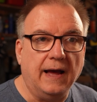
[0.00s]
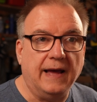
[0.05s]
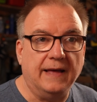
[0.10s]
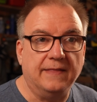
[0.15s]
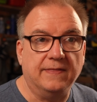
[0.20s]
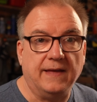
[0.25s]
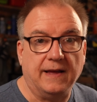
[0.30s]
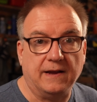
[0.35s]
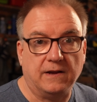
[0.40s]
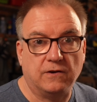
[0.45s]

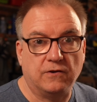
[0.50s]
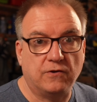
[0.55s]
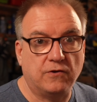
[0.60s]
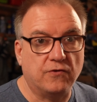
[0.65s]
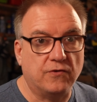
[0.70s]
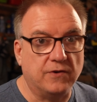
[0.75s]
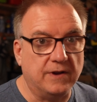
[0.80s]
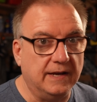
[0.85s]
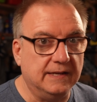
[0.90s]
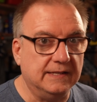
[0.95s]
and that
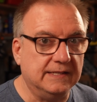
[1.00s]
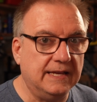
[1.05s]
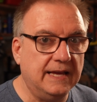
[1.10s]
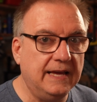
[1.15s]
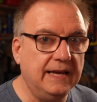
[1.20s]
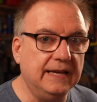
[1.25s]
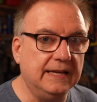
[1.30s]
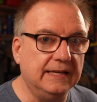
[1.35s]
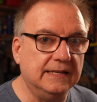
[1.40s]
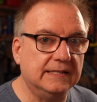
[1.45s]
creates
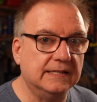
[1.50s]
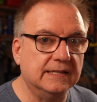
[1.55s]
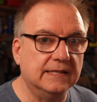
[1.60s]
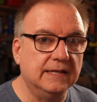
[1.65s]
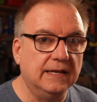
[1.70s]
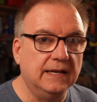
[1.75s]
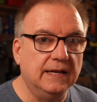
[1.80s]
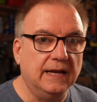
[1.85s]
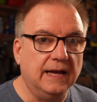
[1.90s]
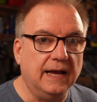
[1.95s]
heat.
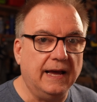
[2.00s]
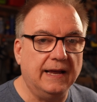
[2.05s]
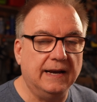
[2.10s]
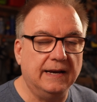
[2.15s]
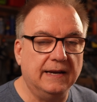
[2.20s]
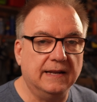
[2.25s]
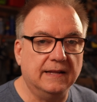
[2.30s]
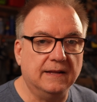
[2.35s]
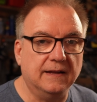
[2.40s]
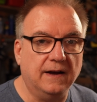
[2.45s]

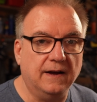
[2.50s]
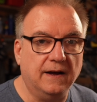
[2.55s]
And